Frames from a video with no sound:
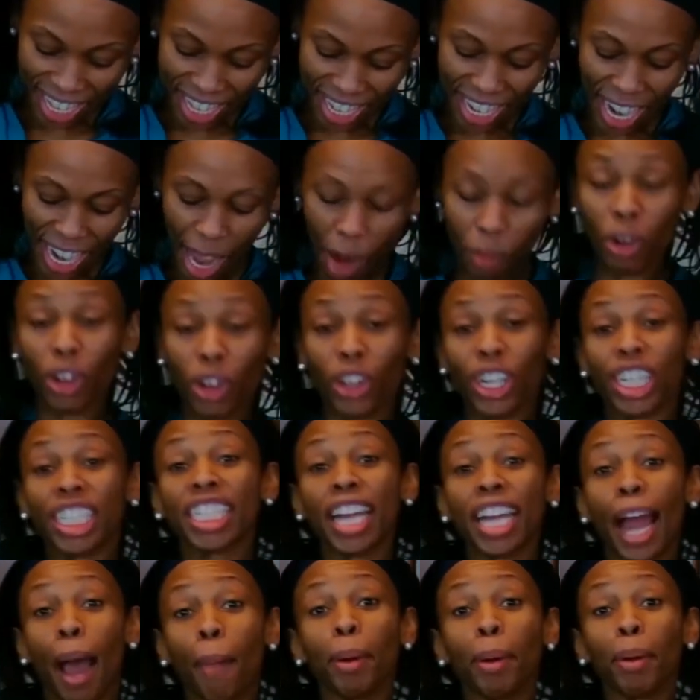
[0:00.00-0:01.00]
Now we're gonna
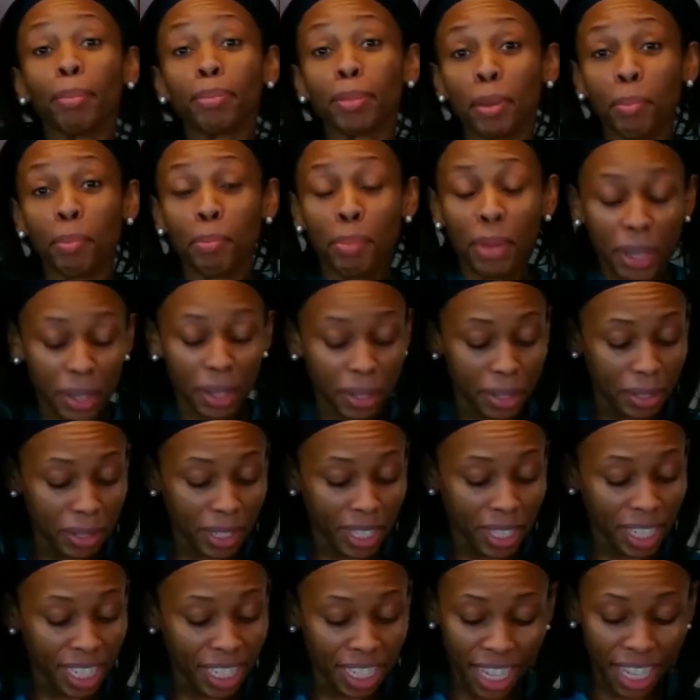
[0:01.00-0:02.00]
chop up some
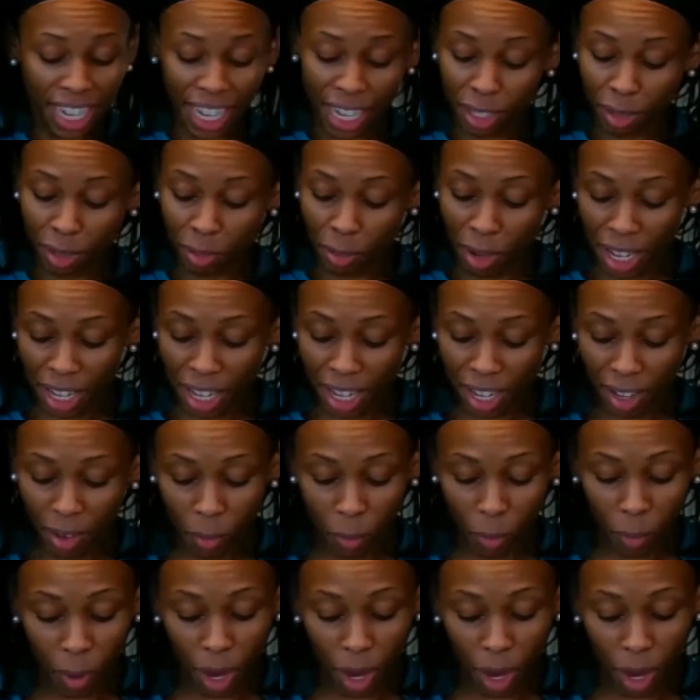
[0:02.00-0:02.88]
pickles, because guess what?